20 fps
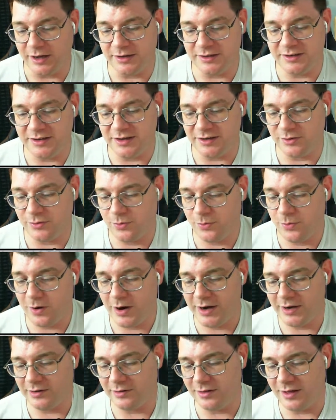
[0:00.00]
did
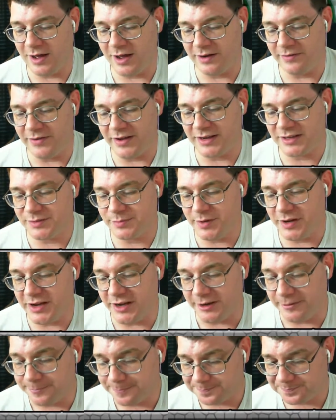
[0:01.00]
quite a lot of XP.
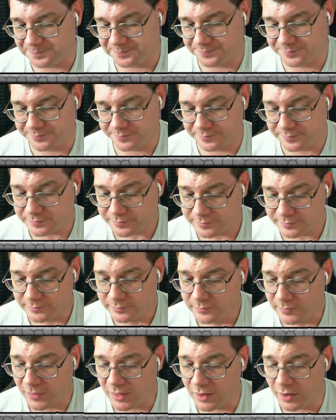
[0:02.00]

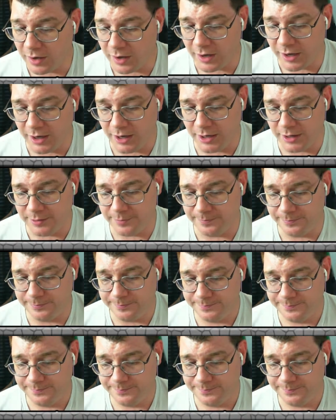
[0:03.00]
Um,